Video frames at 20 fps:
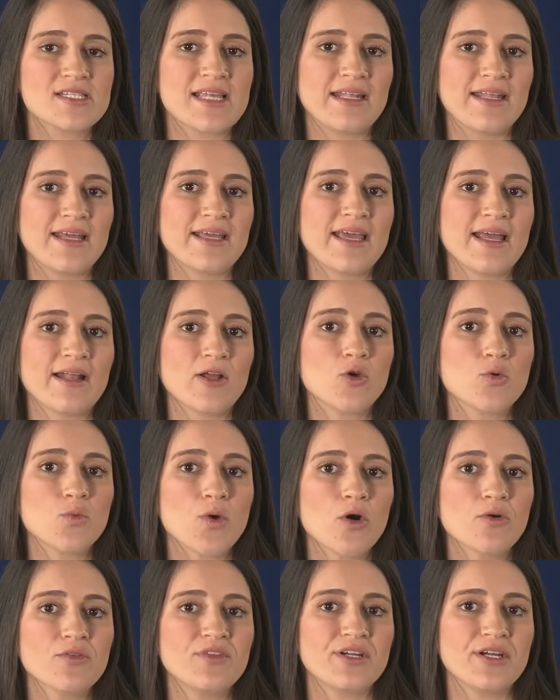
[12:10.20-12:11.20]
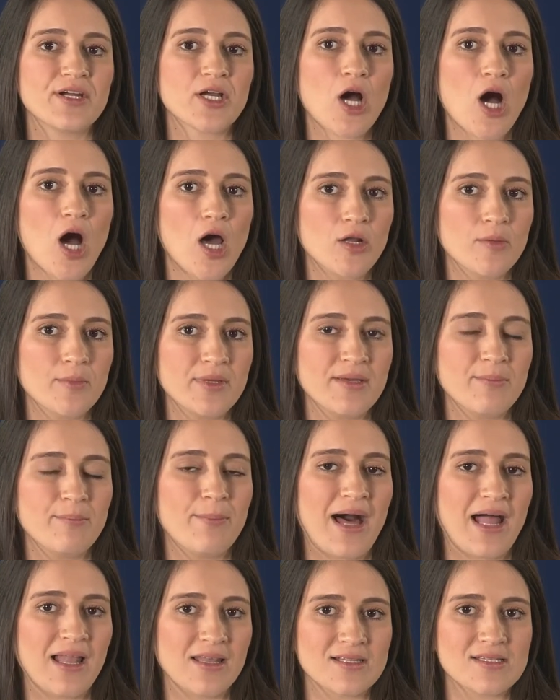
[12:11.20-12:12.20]
that they can grow their economy
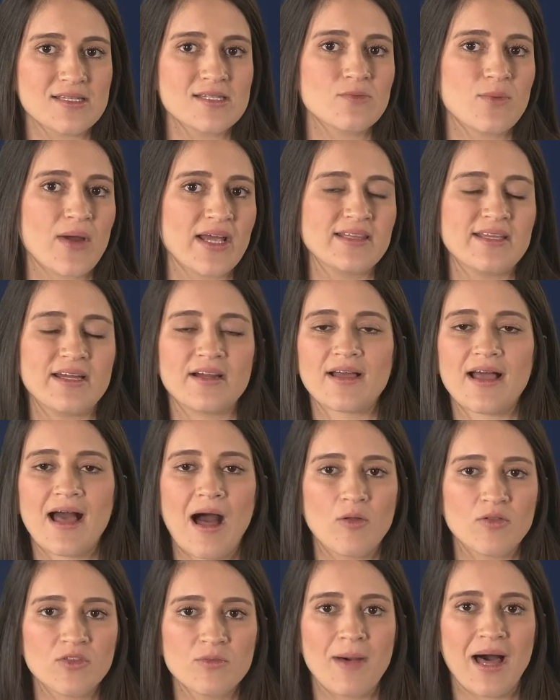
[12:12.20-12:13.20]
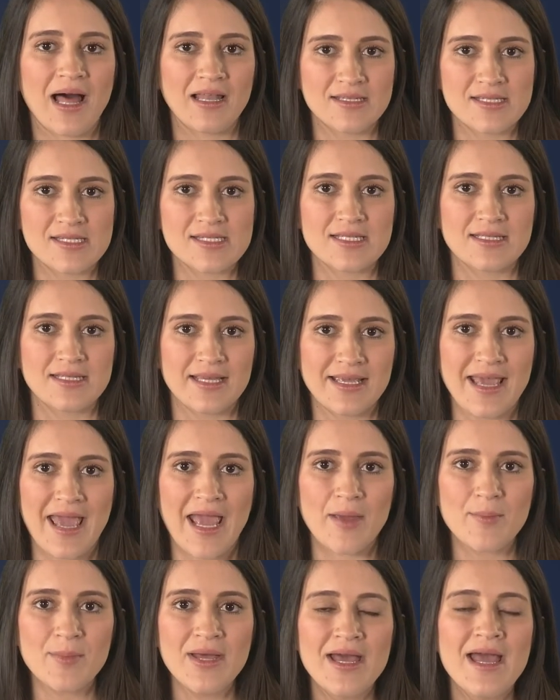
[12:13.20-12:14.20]
balance, right, their account balance in the
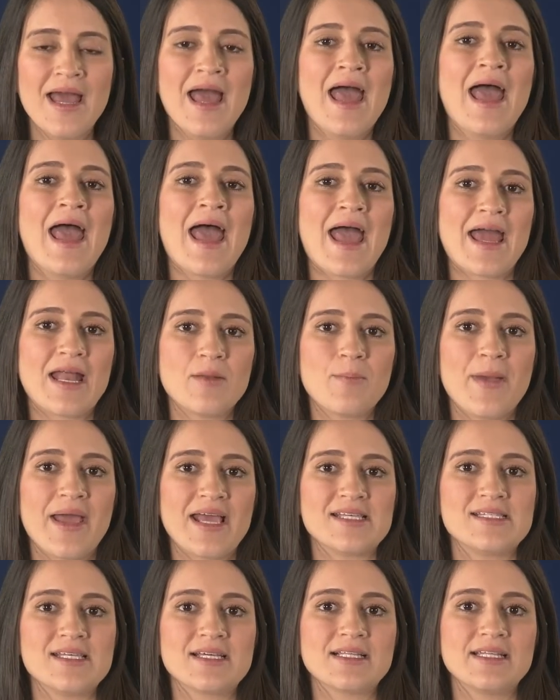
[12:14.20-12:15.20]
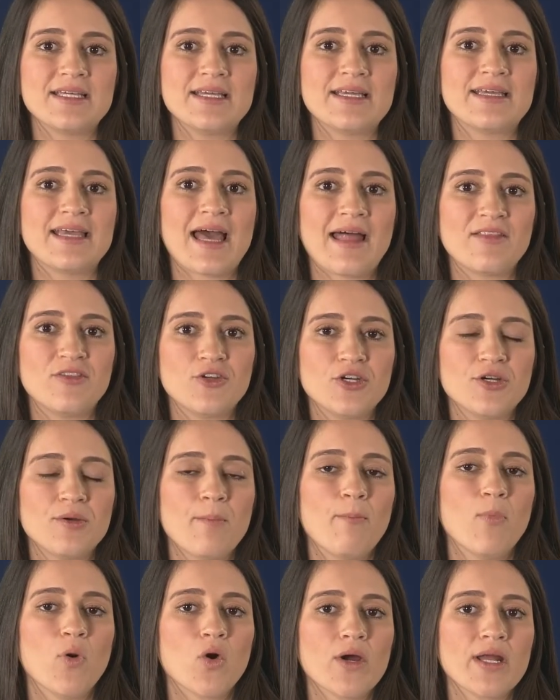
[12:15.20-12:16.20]
game, and basically gather
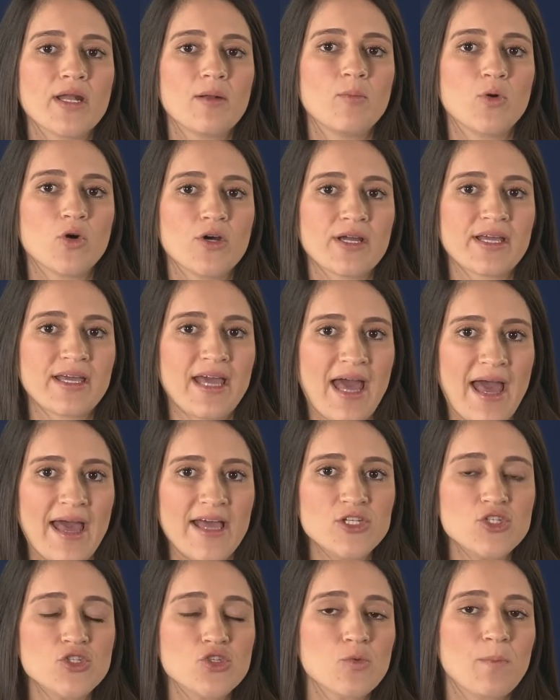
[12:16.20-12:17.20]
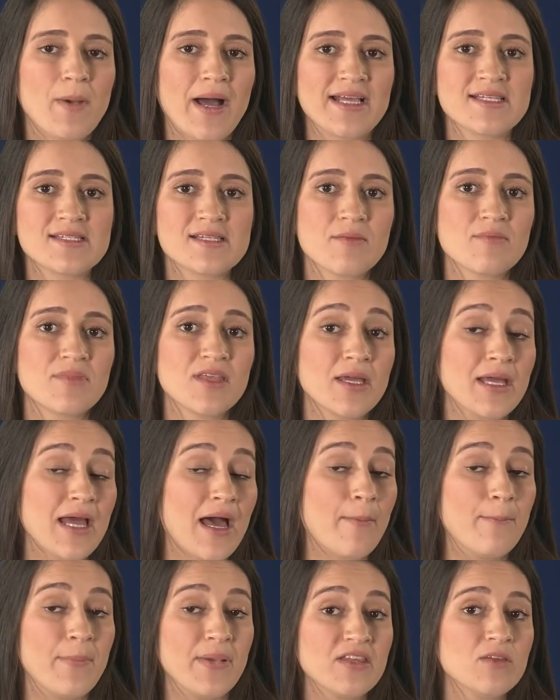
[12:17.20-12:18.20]
more and more cash to buy something
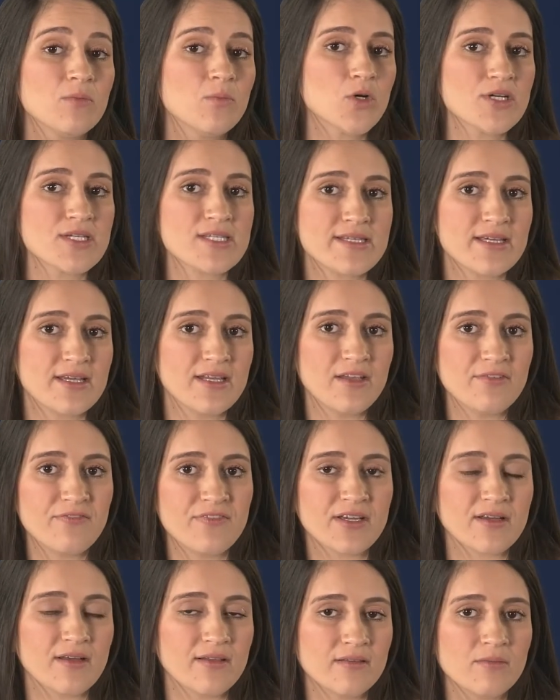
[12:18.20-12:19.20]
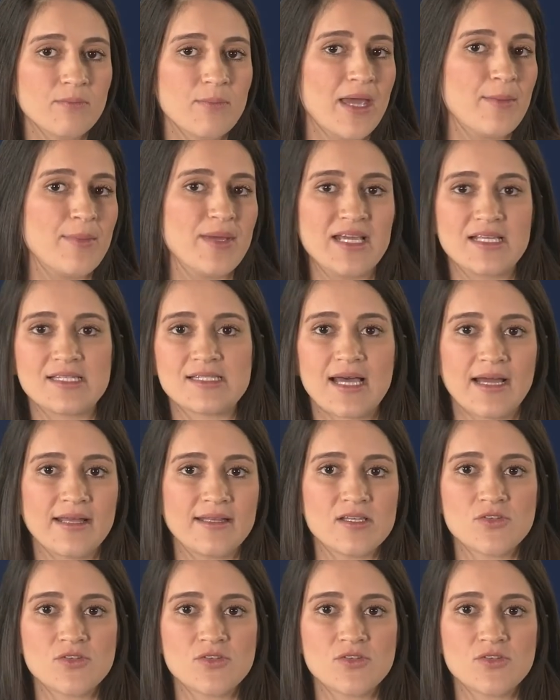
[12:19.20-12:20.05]
a bit more significant, maybe inside the